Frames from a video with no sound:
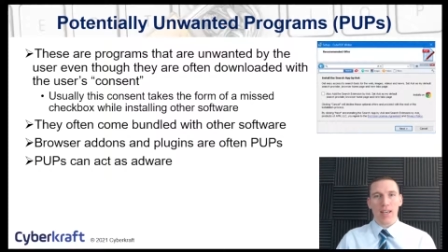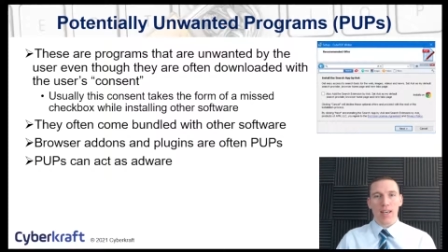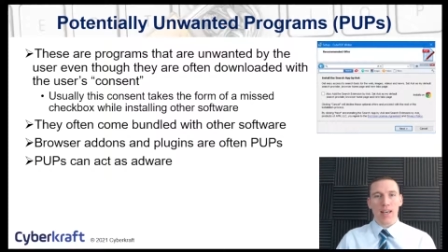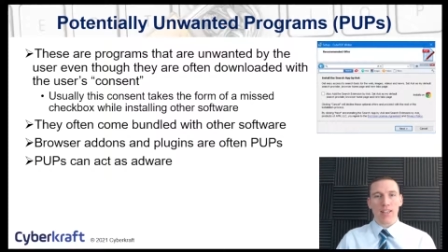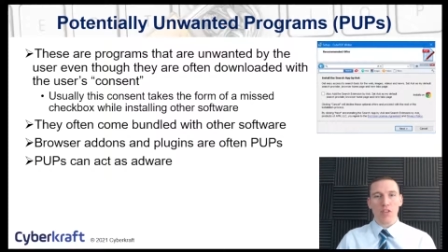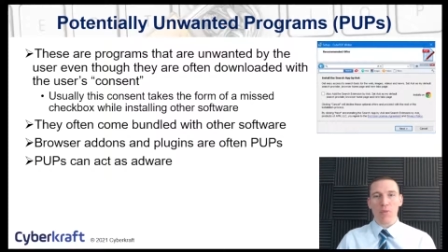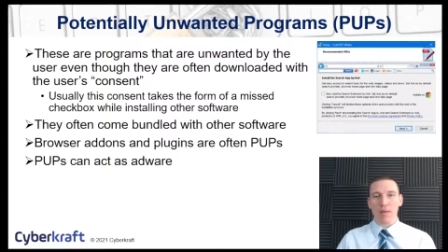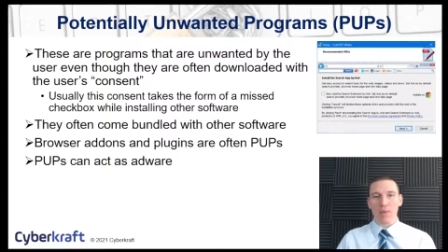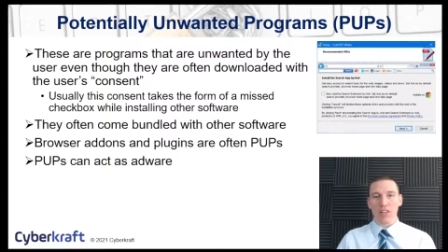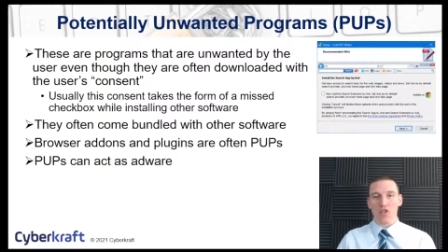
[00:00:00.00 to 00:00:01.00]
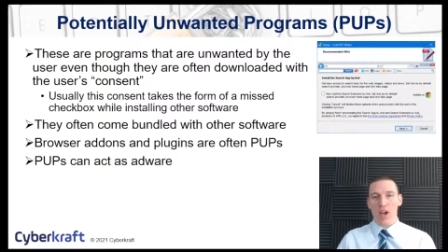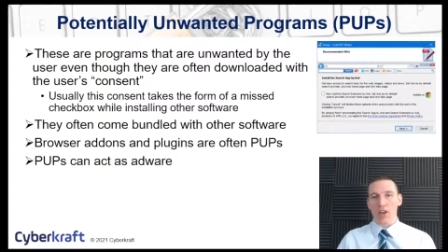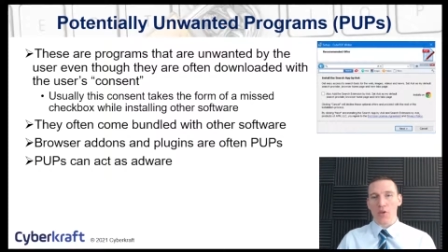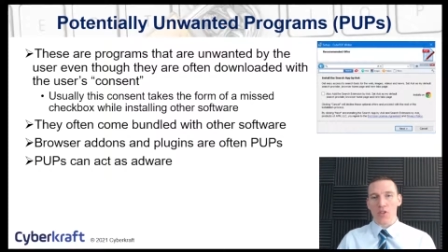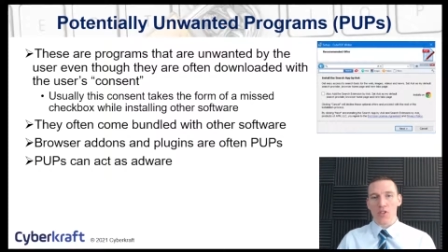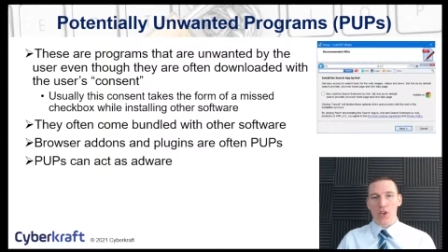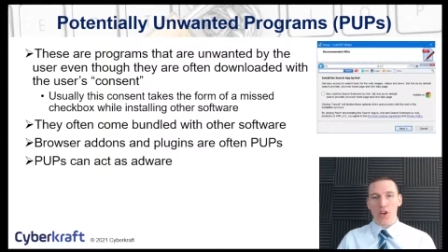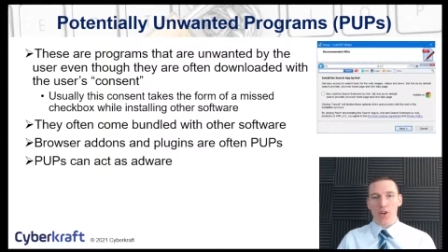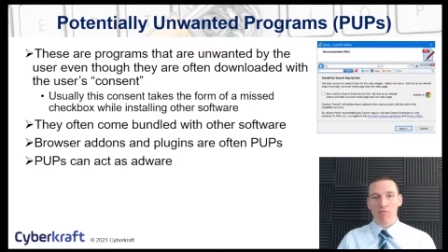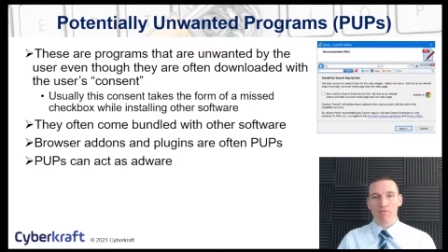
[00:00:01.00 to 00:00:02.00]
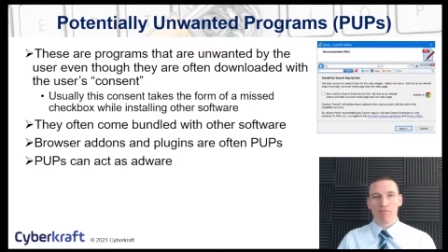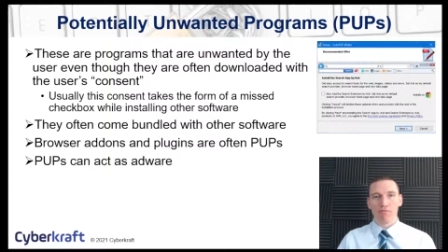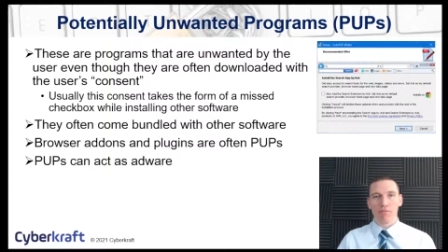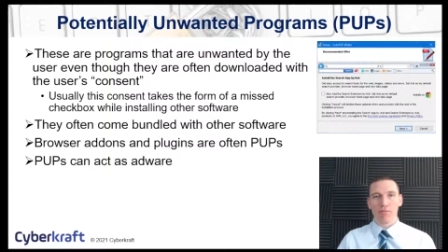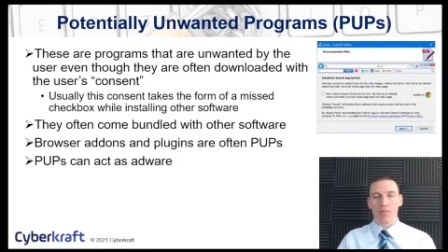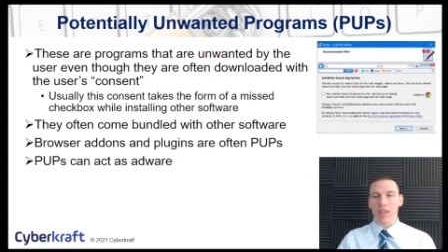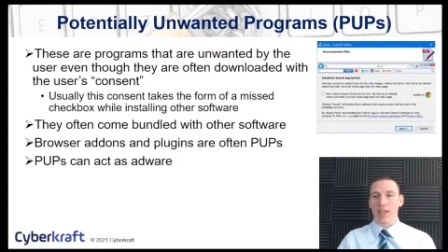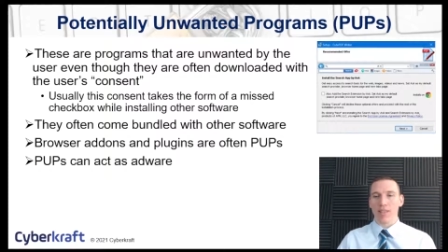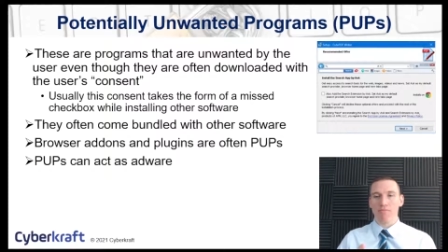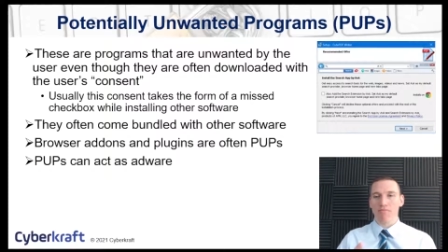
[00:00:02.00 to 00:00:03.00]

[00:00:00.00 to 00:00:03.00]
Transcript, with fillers: Uh, you might be trying to install like